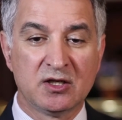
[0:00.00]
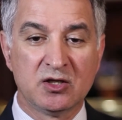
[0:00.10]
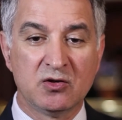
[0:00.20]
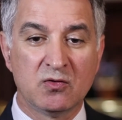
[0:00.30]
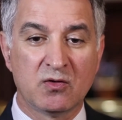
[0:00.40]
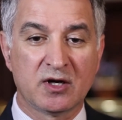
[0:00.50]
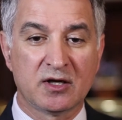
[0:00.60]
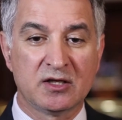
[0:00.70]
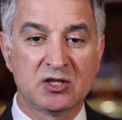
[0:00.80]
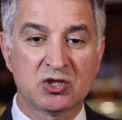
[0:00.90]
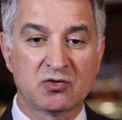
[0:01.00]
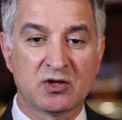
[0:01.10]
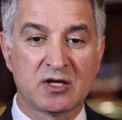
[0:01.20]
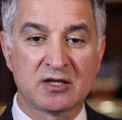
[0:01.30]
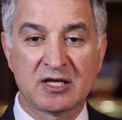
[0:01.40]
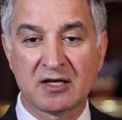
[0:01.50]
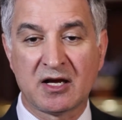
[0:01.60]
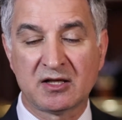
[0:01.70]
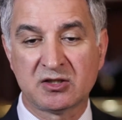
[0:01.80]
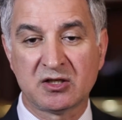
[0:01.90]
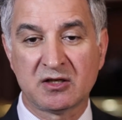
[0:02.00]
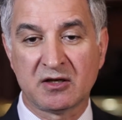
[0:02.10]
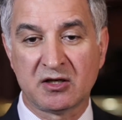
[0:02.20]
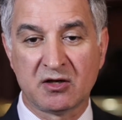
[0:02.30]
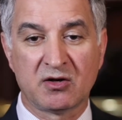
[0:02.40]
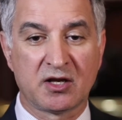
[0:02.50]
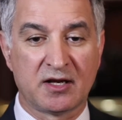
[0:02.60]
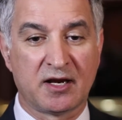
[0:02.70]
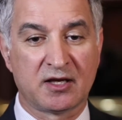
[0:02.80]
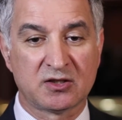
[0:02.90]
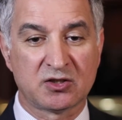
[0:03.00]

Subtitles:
new industry and technology here in Connecticut.